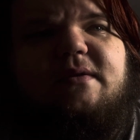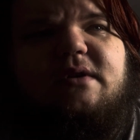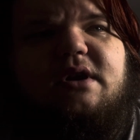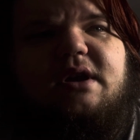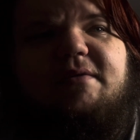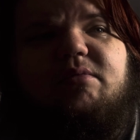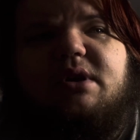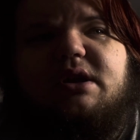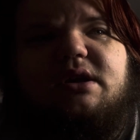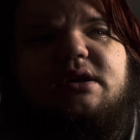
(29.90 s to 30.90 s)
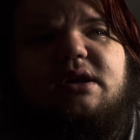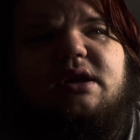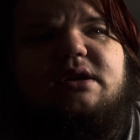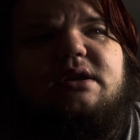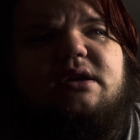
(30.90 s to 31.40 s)
for everybody,
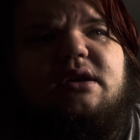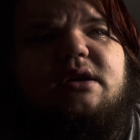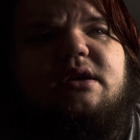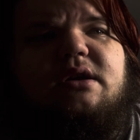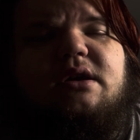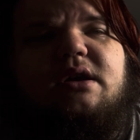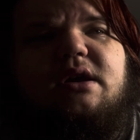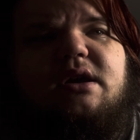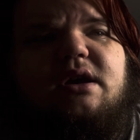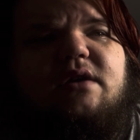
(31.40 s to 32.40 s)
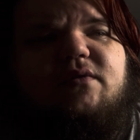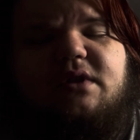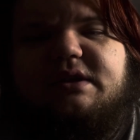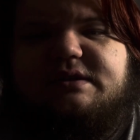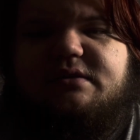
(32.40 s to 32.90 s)
and. Uh, feel
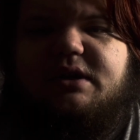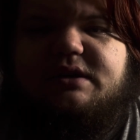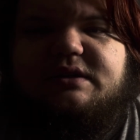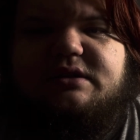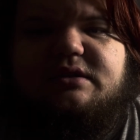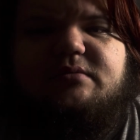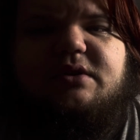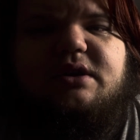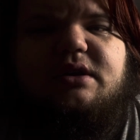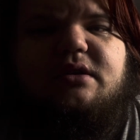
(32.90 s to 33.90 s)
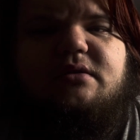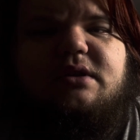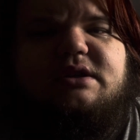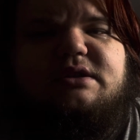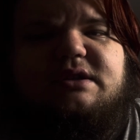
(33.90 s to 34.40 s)
like it's the right decision, but you know,
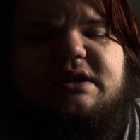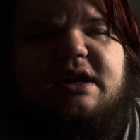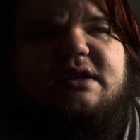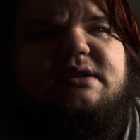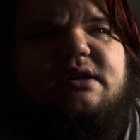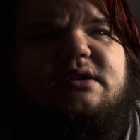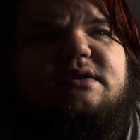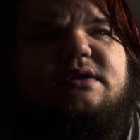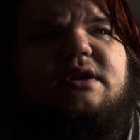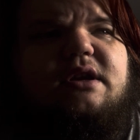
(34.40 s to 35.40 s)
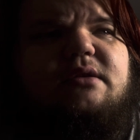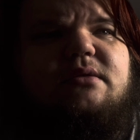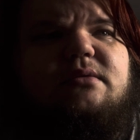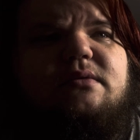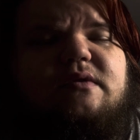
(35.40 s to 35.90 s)
I just it kind of sucks. Kind of,
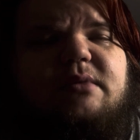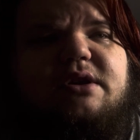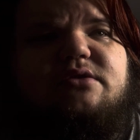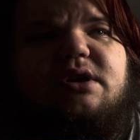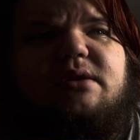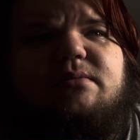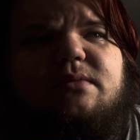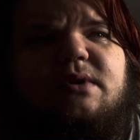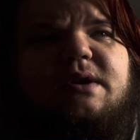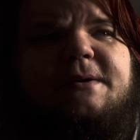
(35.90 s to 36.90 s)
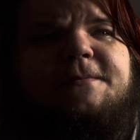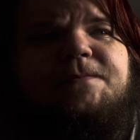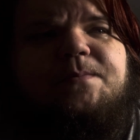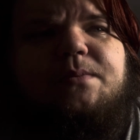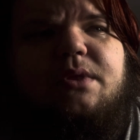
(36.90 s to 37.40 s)
it's my dream,
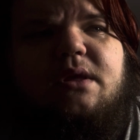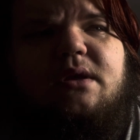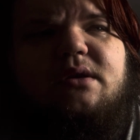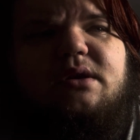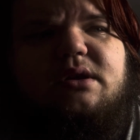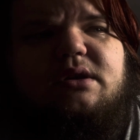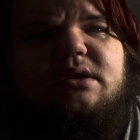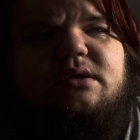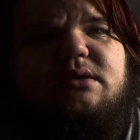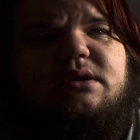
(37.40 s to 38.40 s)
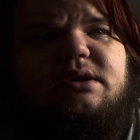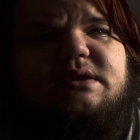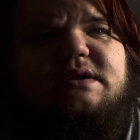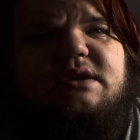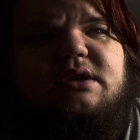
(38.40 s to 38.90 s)
and you know,
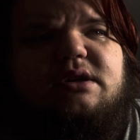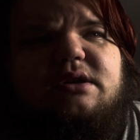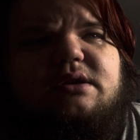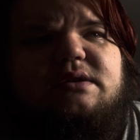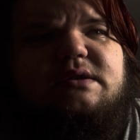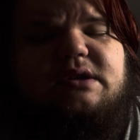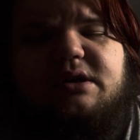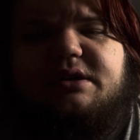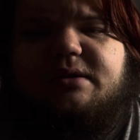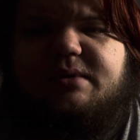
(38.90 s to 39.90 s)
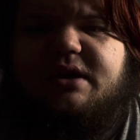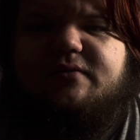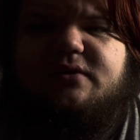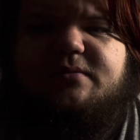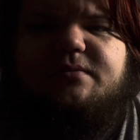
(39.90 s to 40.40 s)
it's uh, it's hard to come back
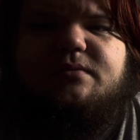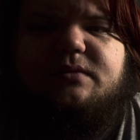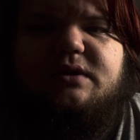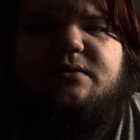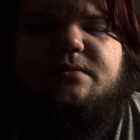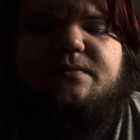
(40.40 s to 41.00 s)
from, you know.